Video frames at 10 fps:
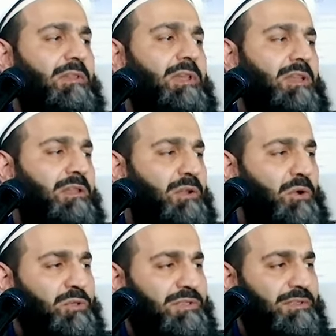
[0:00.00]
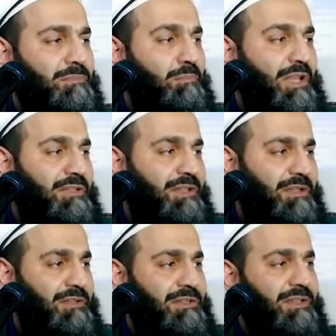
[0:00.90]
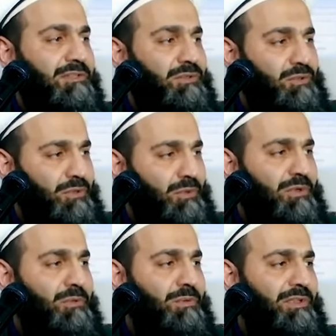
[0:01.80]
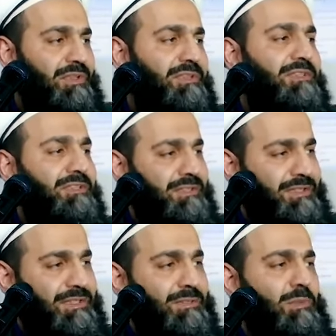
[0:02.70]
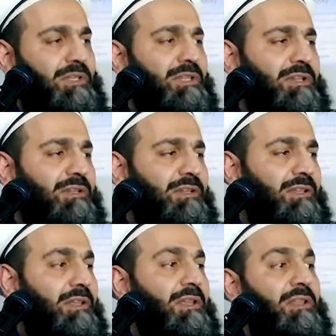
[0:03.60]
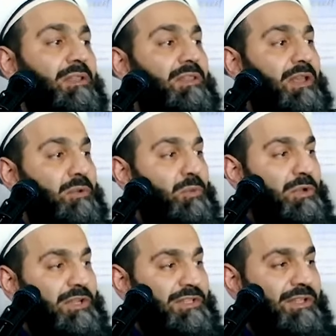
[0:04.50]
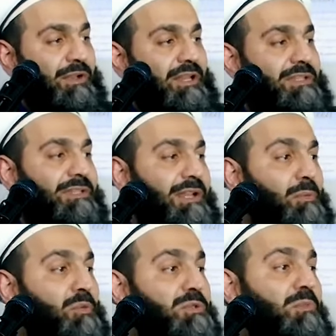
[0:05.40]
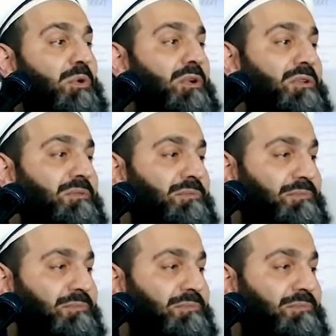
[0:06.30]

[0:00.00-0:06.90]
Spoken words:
Then he goes, Madian. He says, did you know where you prayed? He says, this is Madian. Then where Isa alayhi salam was born.